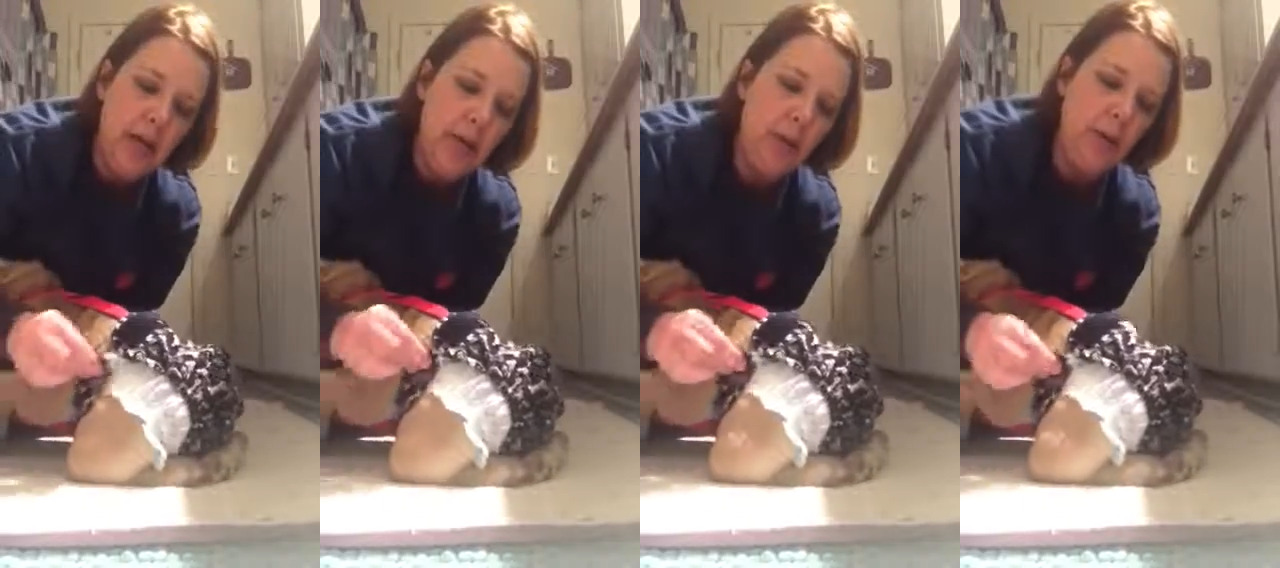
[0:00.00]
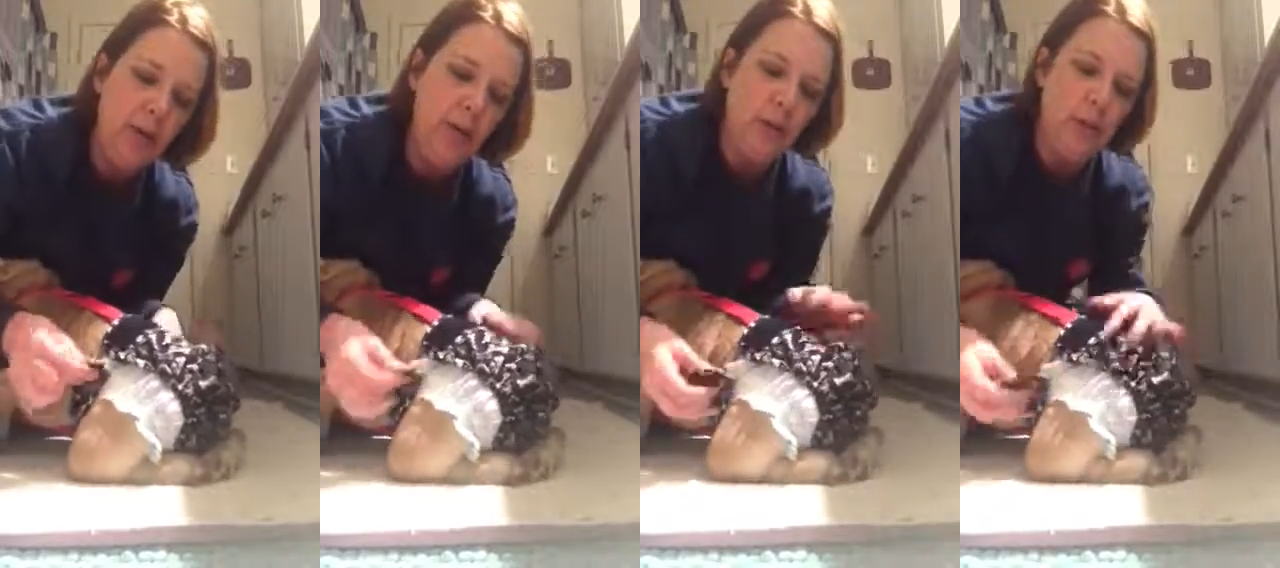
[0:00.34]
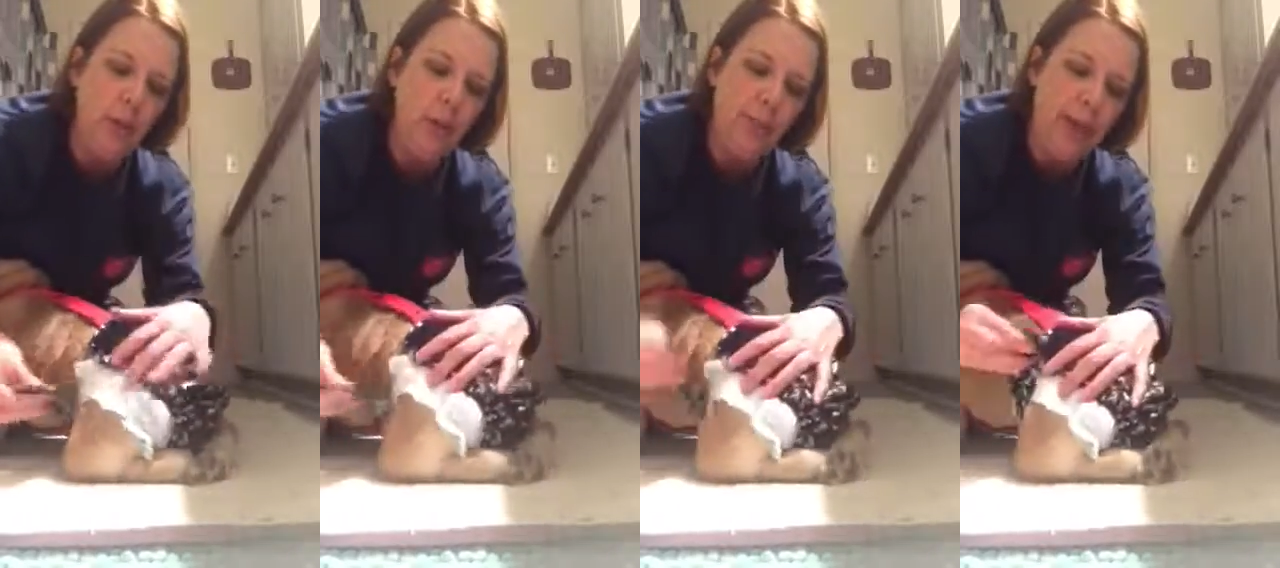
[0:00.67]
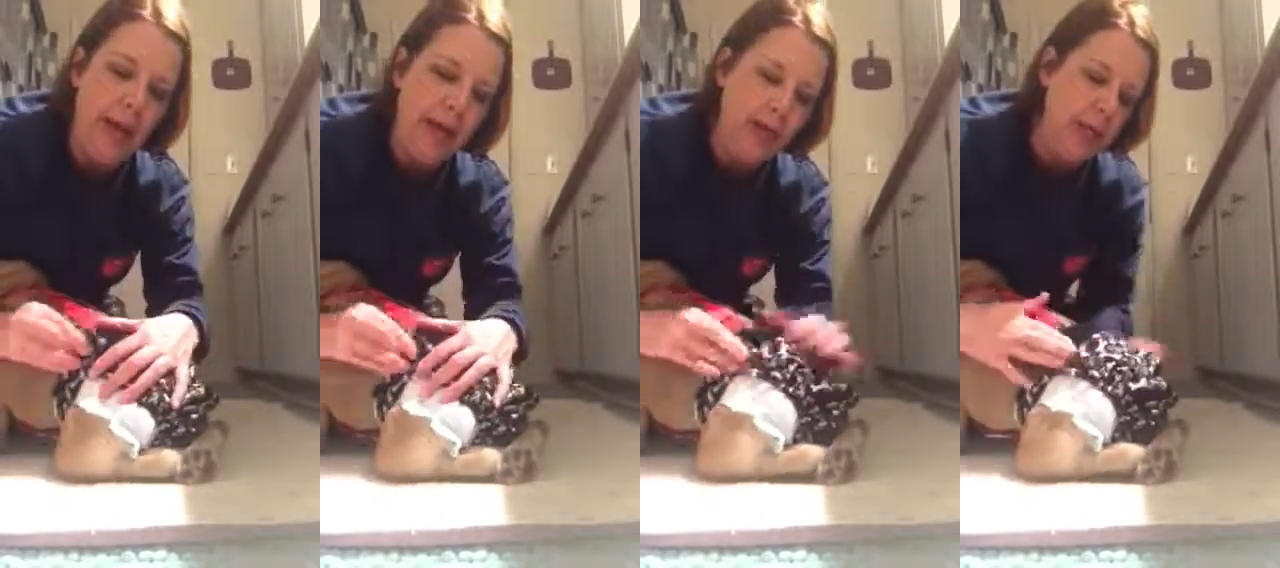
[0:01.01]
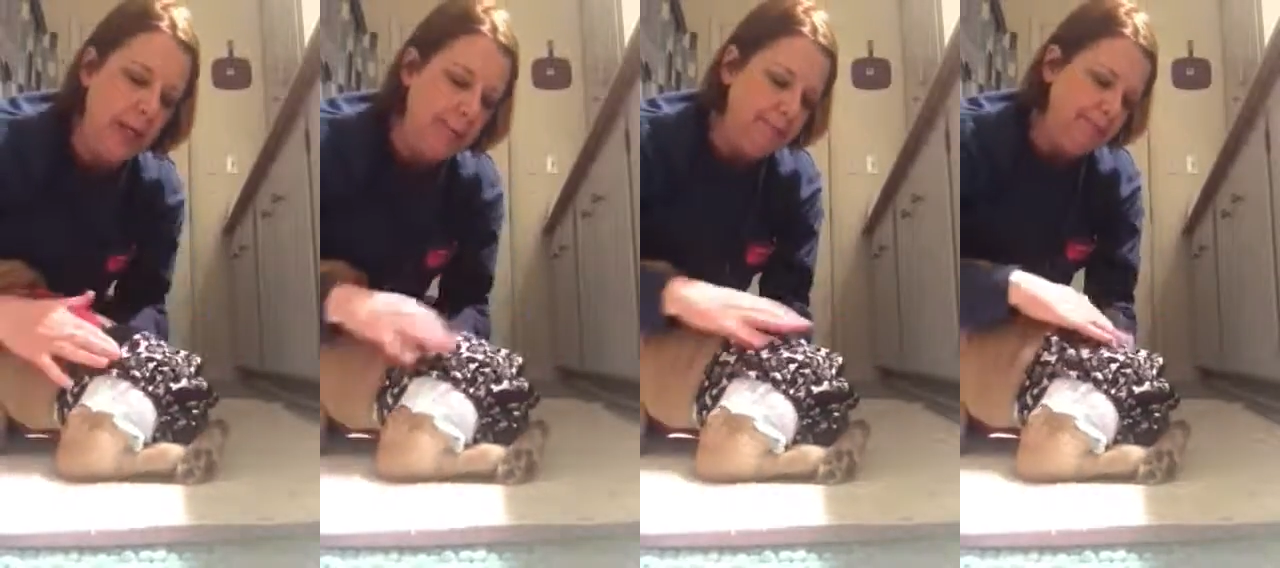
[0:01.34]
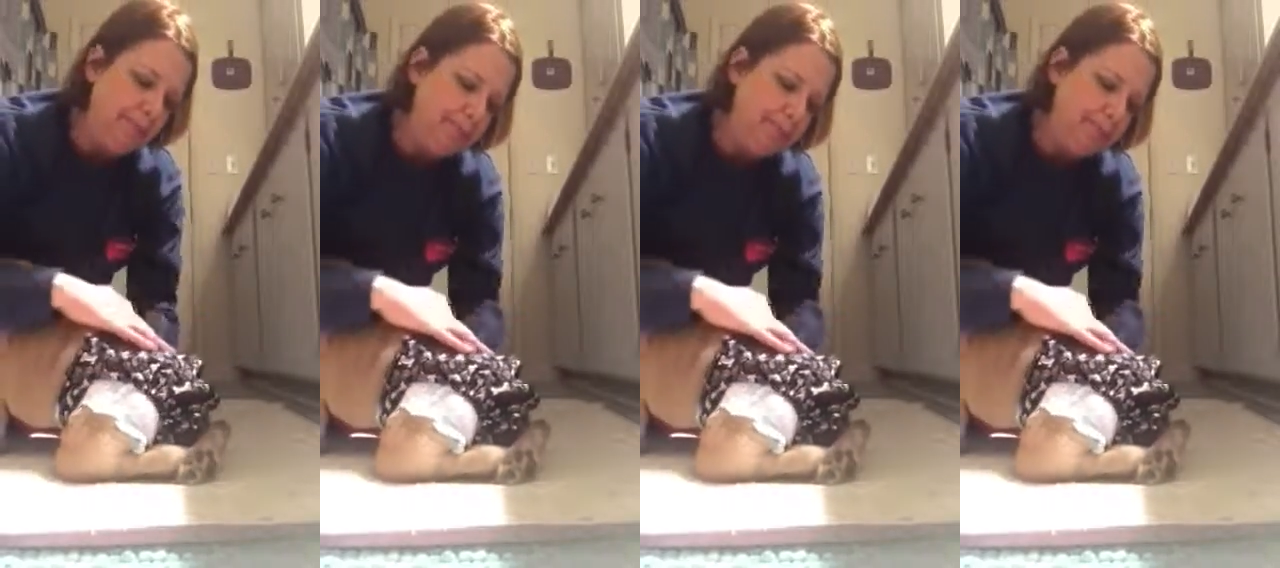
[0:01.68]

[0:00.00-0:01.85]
You can look her page up.